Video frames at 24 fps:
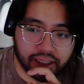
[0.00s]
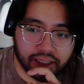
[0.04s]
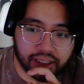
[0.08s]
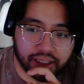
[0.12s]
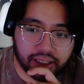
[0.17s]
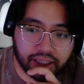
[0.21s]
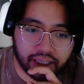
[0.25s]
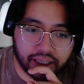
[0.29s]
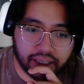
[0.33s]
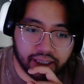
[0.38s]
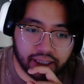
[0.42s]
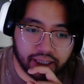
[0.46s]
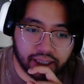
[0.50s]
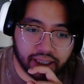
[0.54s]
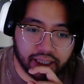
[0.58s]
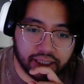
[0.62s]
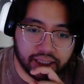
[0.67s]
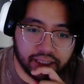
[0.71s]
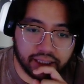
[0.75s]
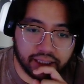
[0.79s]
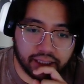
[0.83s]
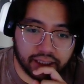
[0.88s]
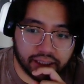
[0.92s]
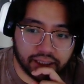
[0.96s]
getting
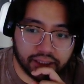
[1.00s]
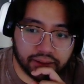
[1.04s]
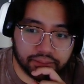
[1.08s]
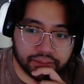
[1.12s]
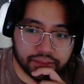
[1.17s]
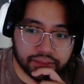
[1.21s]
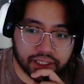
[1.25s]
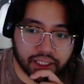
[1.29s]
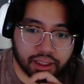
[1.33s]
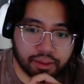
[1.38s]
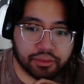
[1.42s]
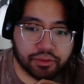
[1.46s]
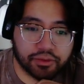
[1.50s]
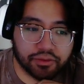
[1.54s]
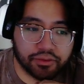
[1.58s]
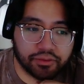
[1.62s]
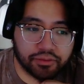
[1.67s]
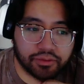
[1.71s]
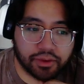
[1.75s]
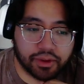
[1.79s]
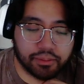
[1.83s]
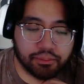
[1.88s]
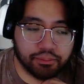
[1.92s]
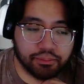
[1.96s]
any type of
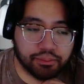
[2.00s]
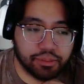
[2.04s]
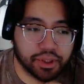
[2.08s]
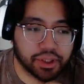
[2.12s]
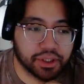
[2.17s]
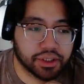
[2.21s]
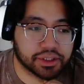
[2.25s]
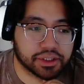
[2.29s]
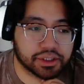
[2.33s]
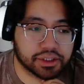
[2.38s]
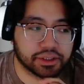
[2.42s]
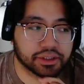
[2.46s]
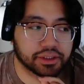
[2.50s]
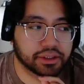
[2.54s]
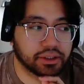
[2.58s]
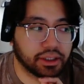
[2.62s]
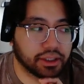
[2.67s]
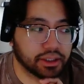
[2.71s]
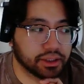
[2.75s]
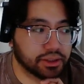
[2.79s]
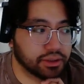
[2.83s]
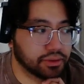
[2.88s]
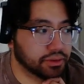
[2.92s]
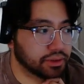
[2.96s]
push
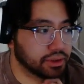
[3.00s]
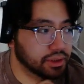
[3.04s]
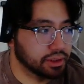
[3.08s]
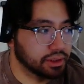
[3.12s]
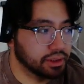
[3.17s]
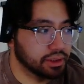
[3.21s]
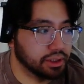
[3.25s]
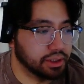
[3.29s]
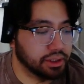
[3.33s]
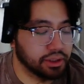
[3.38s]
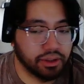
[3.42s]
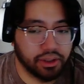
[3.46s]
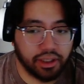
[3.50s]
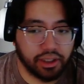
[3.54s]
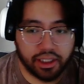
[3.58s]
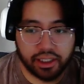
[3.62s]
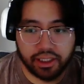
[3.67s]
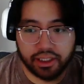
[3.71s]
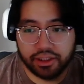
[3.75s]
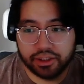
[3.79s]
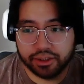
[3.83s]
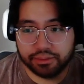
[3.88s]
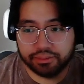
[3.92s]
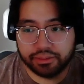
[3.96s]
onto his security,
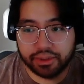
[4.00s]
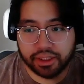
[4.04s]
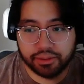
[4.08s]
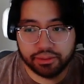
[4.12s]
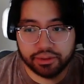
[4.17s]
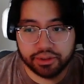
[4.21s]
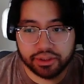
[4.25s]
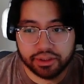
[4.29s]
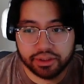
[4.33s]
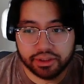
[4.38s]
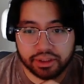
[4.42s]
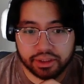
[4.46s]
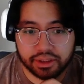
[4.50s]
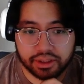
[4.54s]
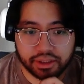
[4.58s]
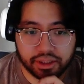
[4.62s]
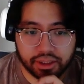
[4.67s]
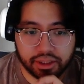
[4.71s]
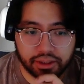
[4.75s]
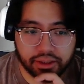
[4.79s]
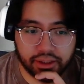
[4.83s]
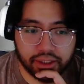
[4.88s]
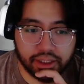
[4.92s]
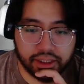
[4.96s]
any chip damage into
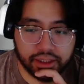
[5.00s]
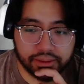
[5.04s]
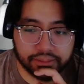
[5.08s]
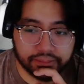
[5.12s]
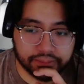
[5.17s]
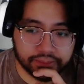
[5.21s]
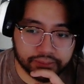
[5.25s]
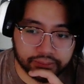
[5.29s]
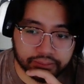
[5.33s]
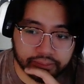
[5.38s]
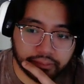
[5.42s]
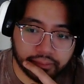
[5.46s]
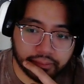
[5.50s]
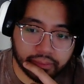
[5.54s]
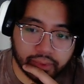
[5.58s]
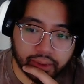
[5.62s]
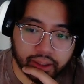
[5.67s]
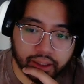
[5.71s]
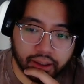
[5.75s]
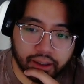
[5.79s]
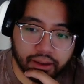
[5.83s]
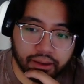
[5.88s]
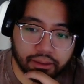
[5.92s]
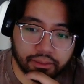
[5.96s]
security.
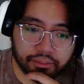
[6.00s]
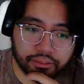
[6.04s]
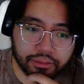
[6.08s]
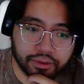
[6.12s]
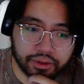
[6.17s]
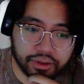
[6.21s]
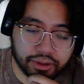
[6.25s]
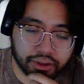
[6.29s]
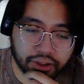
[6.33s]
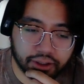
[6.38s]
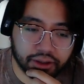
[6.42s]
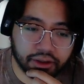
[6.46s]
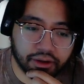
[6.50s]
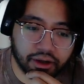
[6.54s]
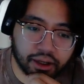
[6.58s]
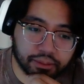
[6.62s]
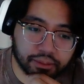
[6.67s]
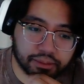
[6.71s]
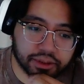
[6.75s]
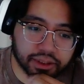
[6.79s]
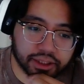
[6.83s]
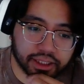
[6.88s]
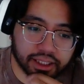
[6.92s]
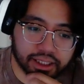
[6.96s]
The other
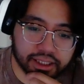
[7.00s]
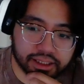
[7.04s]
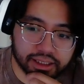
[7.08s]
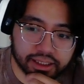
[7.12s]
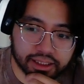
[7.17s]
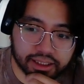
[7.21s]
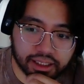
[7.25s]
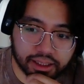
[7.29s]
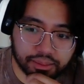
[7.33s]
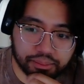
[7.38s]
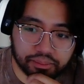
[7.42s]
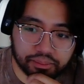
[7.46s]
option, I guess, is like